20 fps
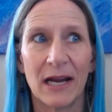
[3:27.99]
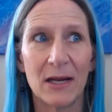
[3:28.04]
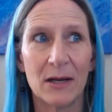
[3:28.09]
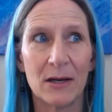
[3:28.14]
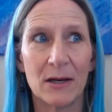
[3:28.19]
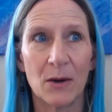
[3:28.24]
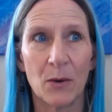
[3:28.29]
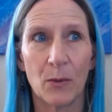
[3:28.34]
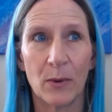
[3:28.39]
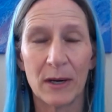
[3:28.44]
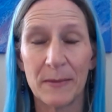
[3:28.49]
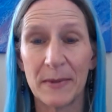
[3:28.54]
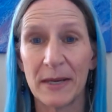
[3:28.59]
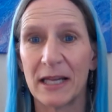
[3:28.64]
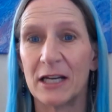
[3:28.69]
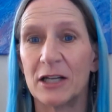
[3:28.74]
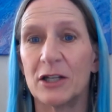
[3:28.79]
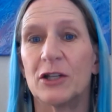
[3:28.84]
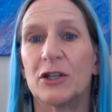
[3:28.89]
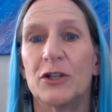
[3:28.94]
Right? What
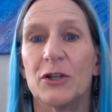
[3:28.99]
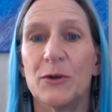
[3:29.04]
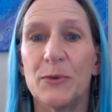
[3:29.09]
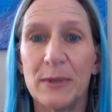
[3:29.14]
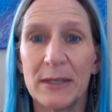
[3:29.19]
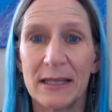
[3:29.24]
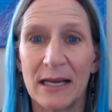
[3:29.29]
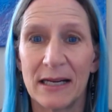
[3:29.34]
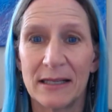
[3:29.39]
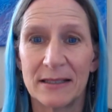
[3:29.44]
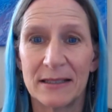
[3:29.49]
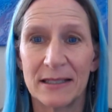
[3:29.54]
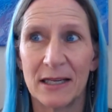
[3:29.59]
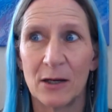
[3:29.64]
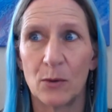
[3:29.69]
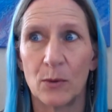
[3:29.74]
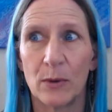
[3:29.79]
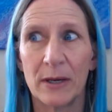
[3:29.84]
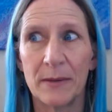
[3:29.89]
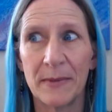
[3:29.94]
am I going to do with that
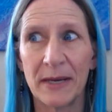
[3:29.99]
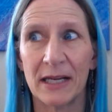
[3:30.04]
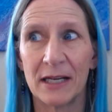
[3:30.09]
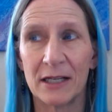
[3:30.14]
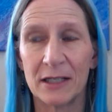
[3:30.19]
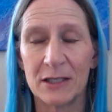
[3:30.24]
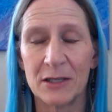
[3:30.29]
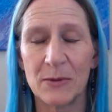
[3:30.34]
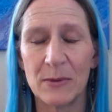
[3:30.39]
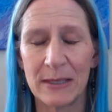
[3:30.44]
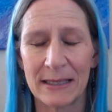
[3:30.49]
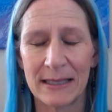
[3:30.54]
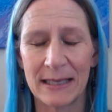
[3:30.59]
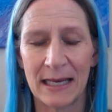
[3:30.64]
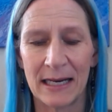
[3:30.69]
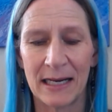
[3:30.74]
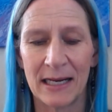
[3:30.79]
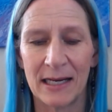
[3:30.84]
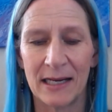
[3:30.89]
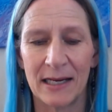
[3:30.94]
skill? What am I going to do
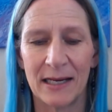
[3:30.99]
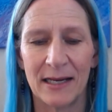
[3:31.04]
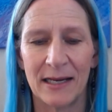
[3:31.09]
with it?